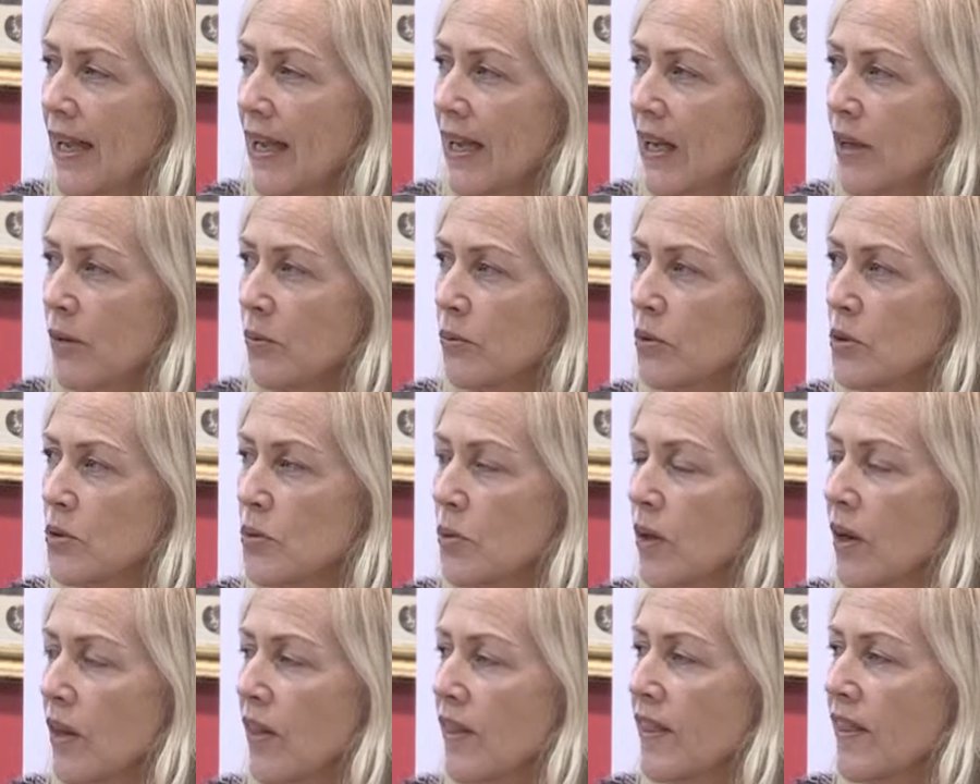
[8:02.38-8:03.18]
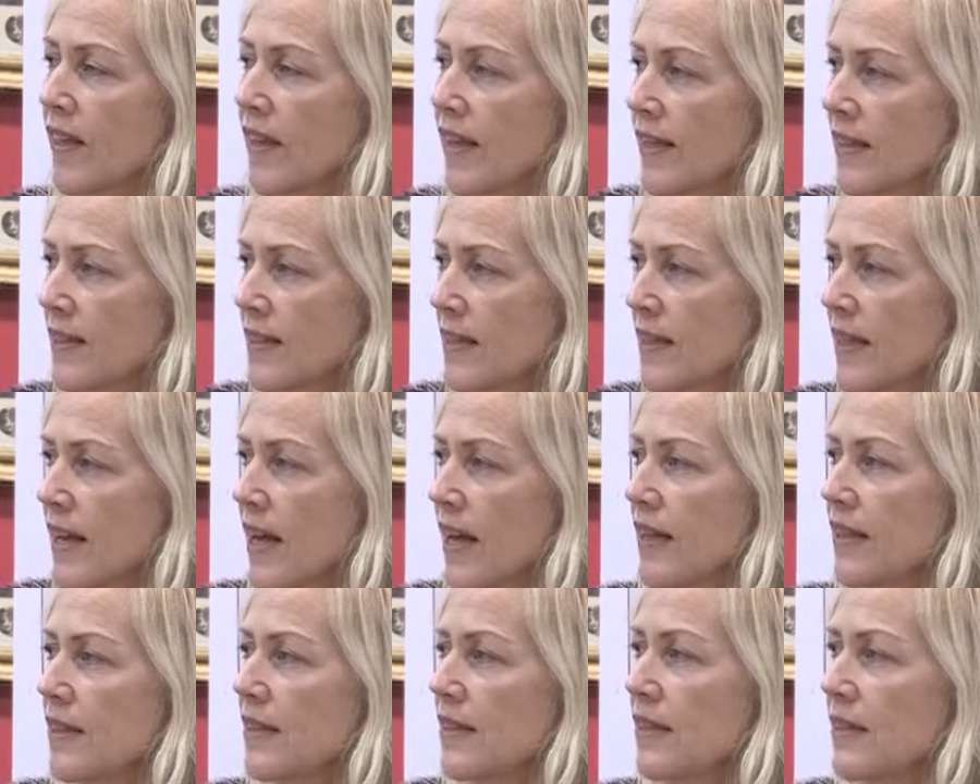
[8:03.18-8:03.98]
it was one of the things
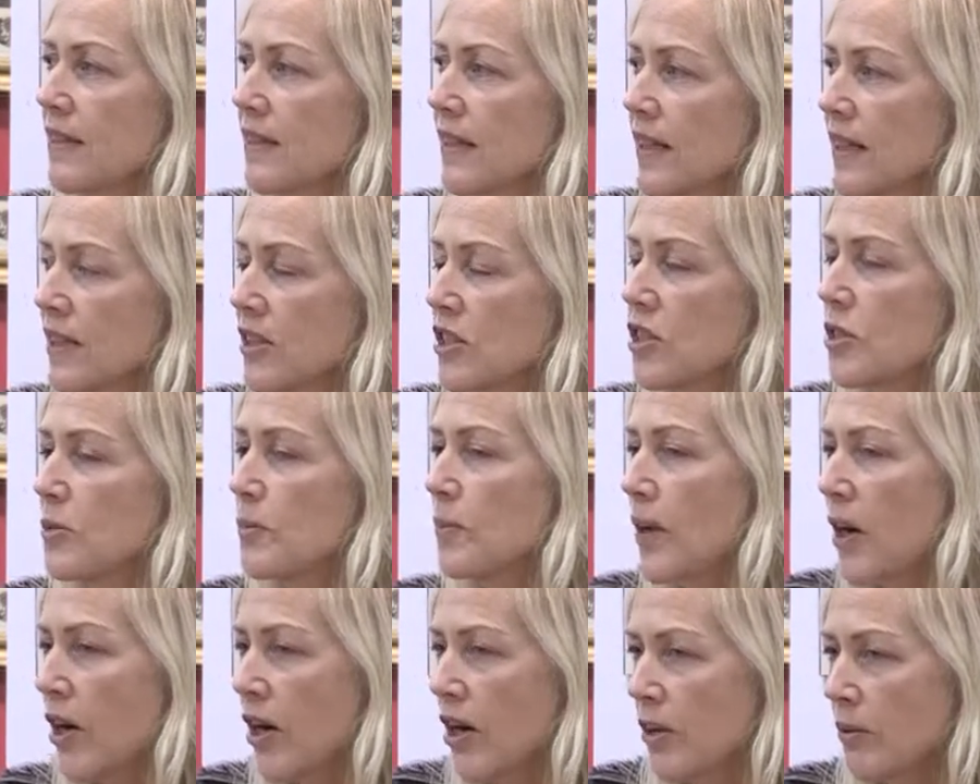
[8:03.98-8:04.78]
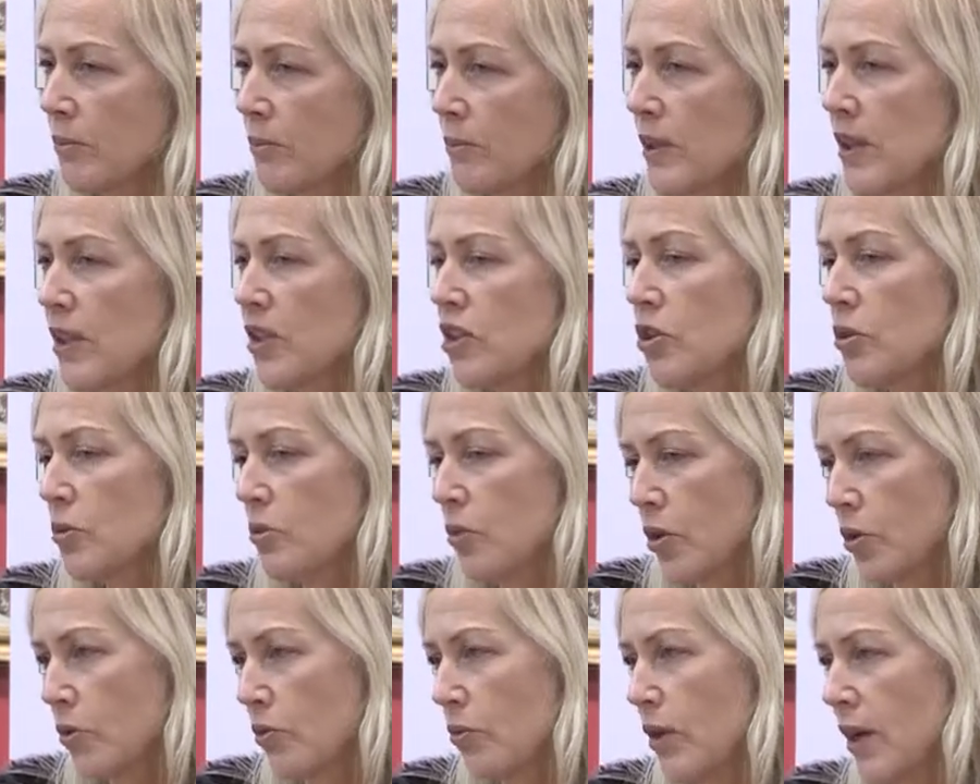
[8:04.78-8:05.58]
that inspired me to
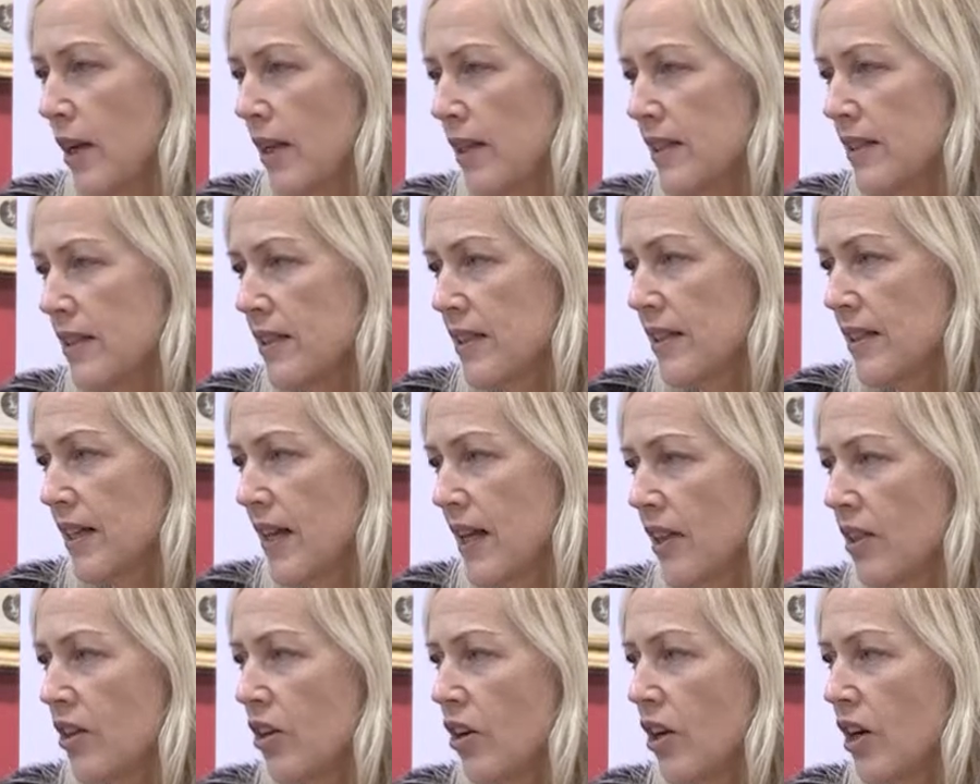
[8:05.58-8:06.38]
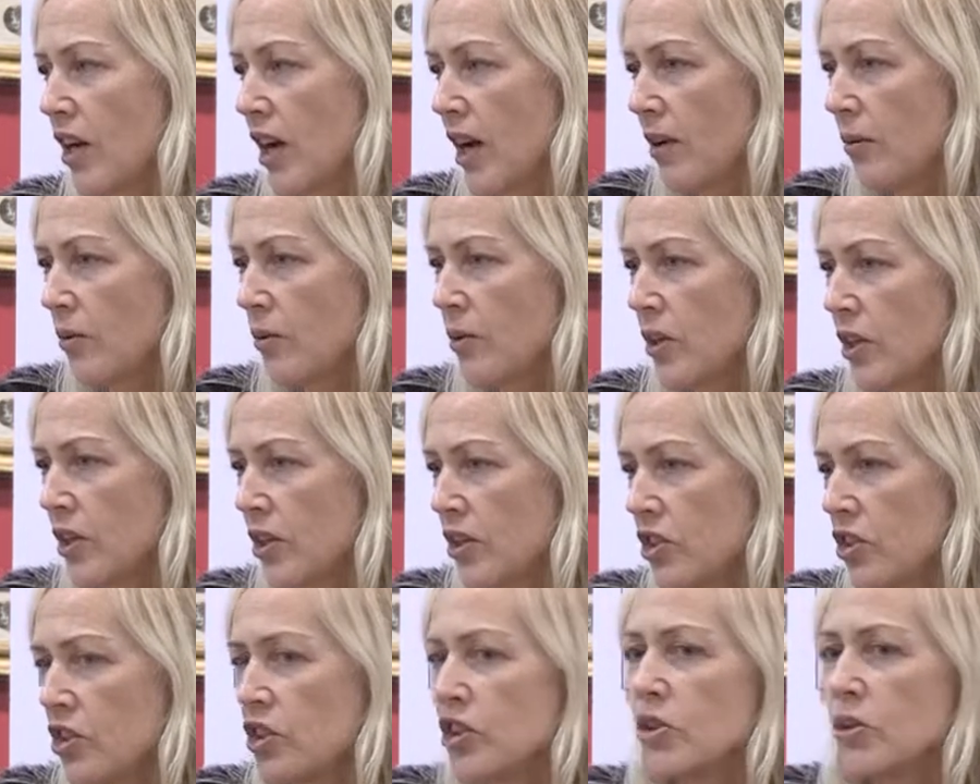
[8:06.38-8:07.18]
want to write. I thought, I want
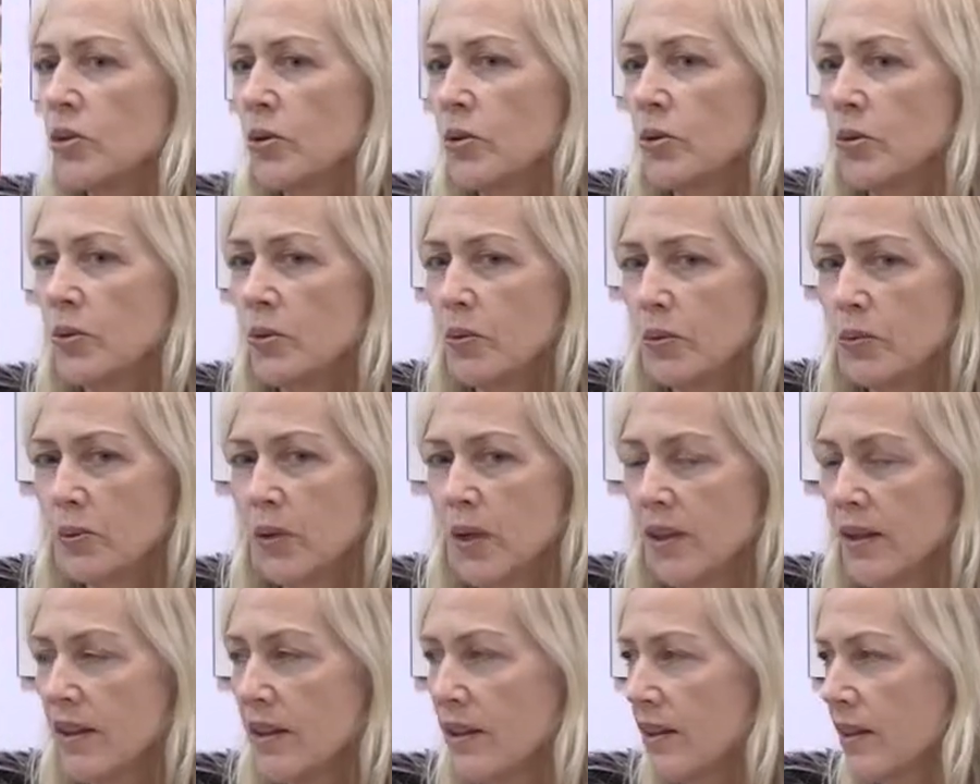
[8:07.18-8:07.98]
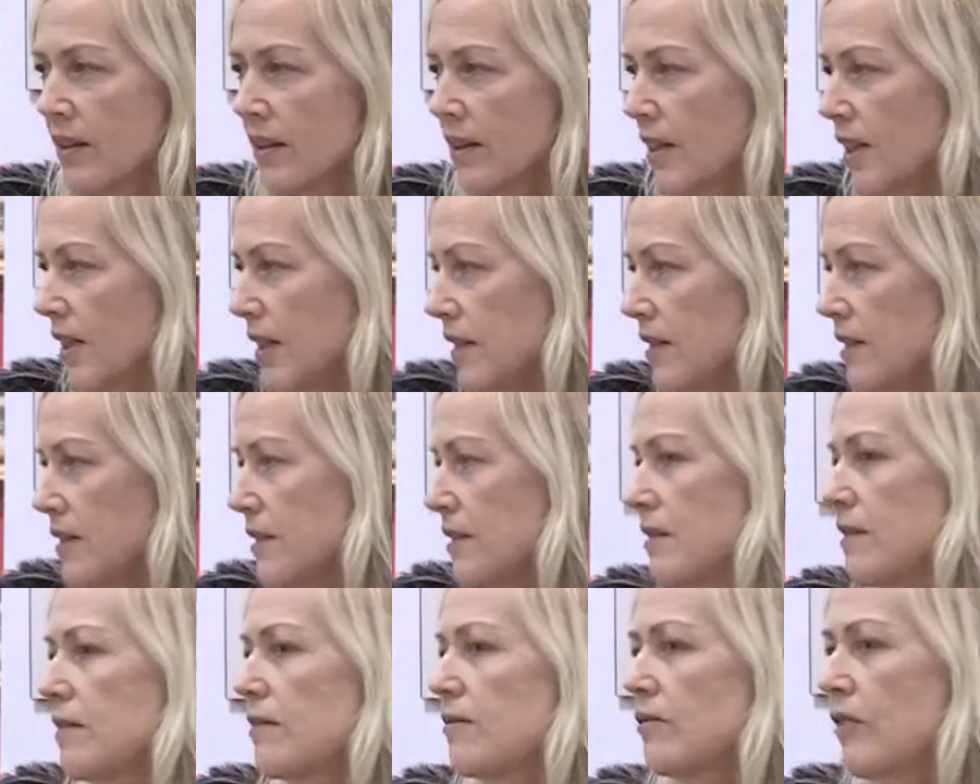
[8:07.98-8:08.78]
to do what
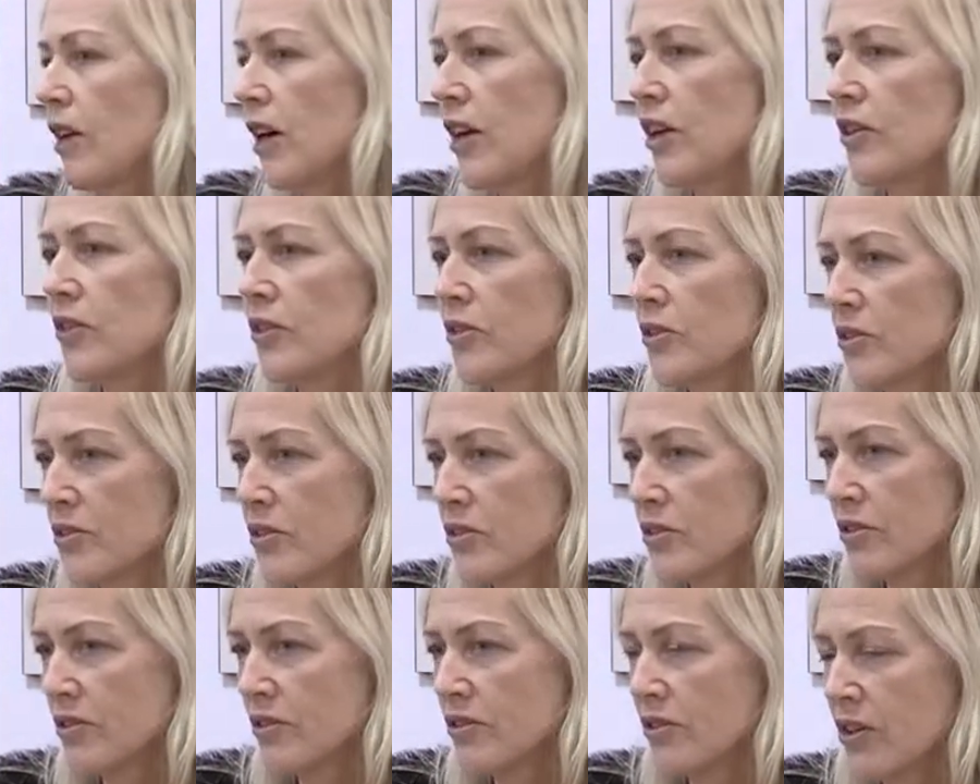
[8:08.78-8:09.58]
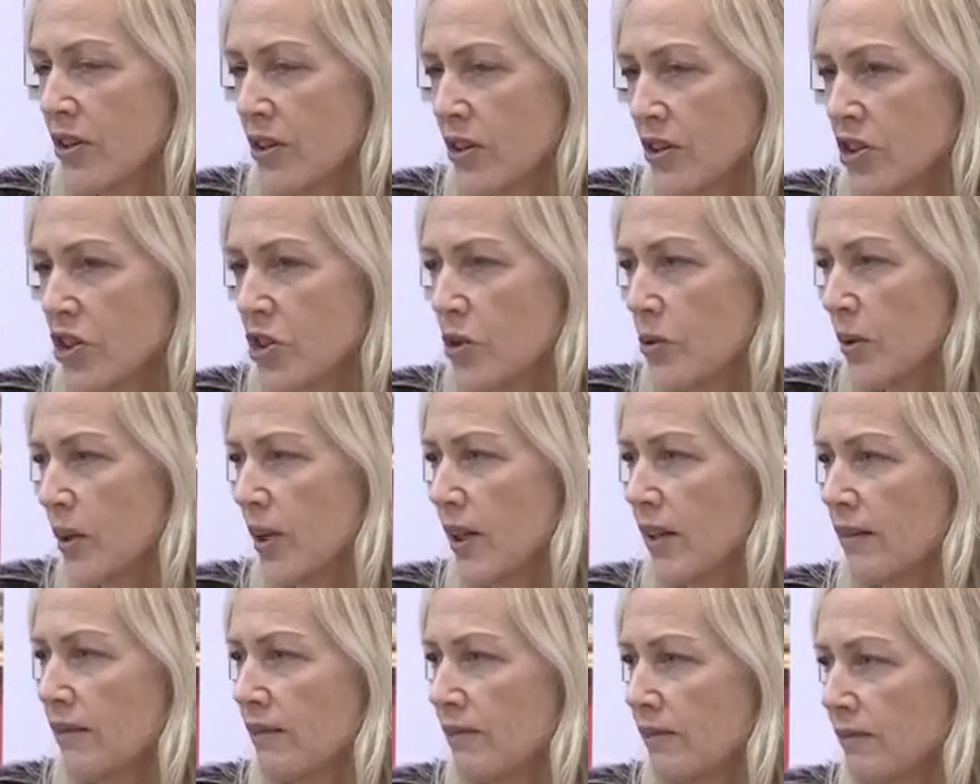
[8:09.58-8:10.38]
these writers are
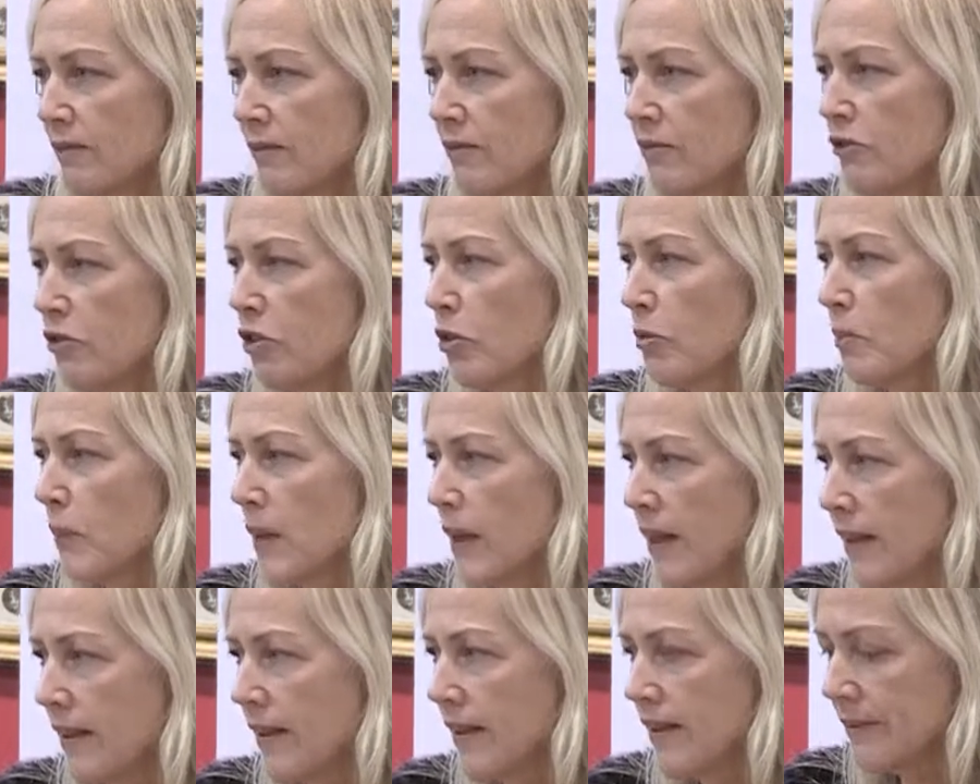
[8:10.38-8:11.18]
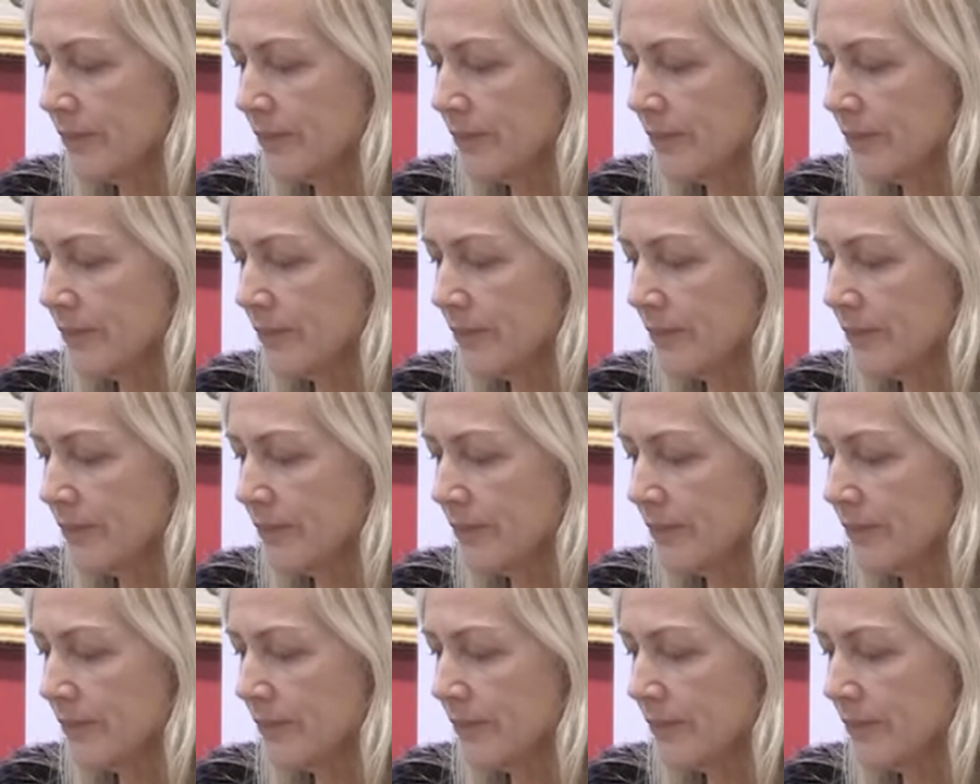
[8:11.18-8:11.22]
doing for me.